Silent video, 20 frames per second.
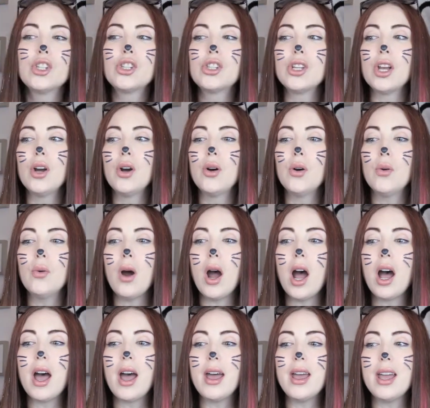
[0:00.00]
So
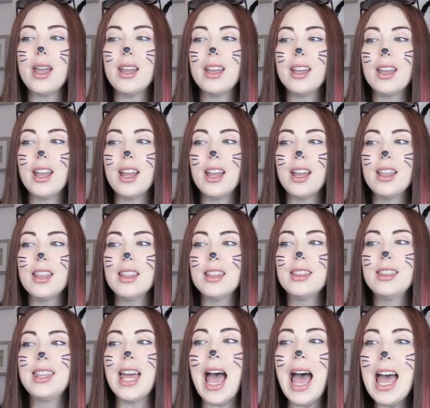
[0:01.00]

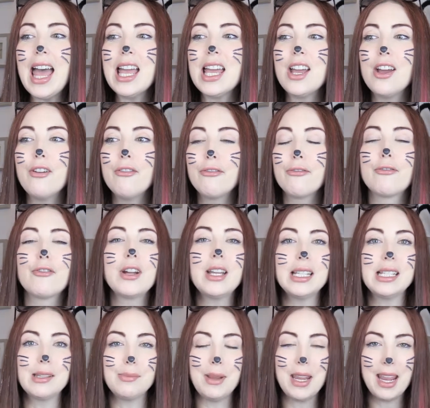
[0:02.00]
that
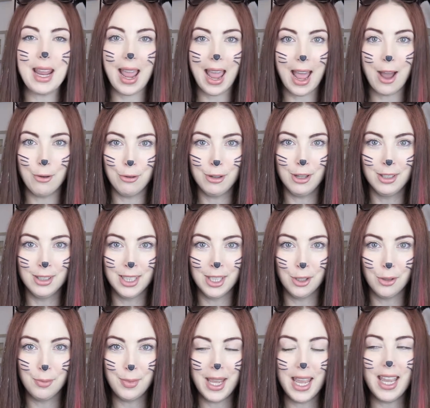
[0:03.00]
freaked me out a
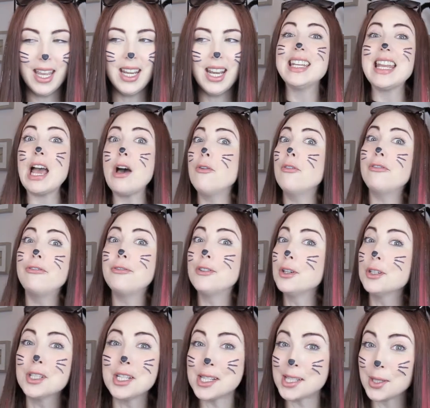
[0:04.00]
little bit. Now,
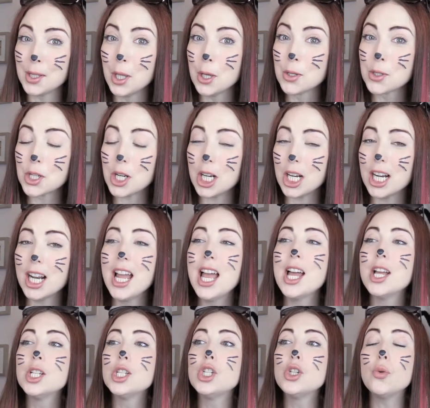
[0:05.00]
full disclosure,
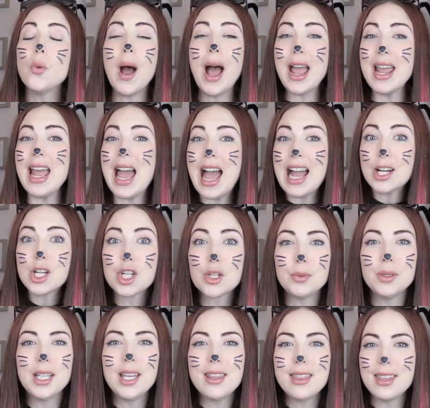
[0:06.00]
do I
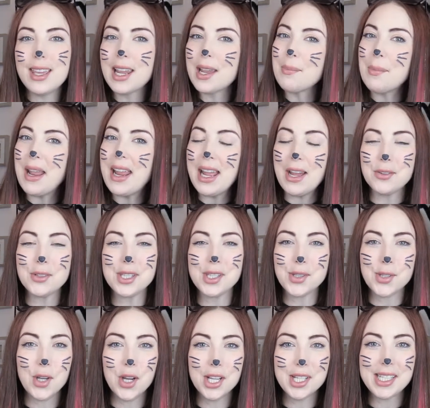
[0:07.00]
actually think my house
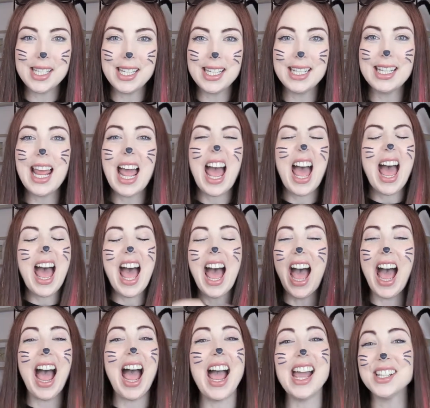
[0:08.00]
is haunted?
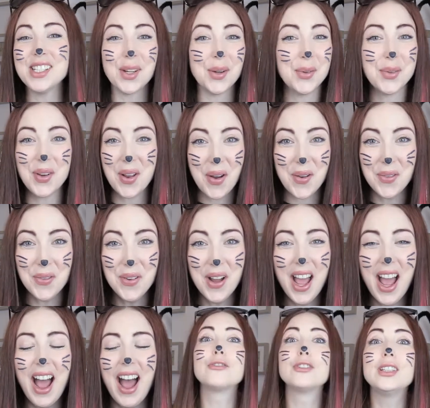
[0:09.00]
I don't know.
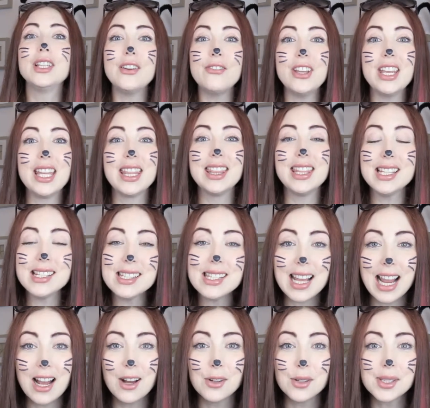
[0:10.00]
For living in this
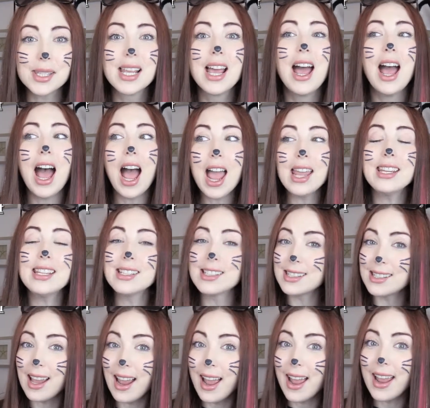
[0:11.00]
house, I can
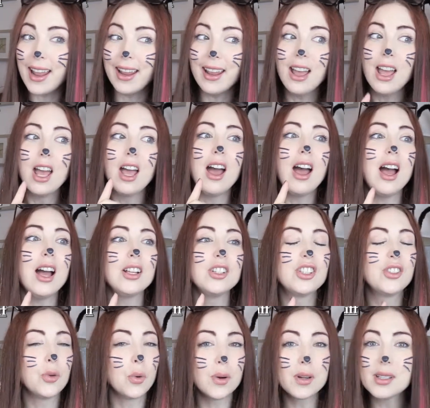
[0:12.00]
say
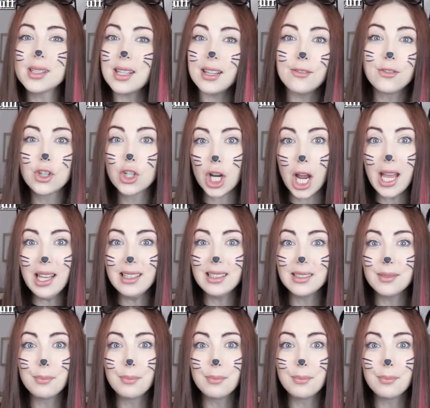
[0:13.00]
doors have shut,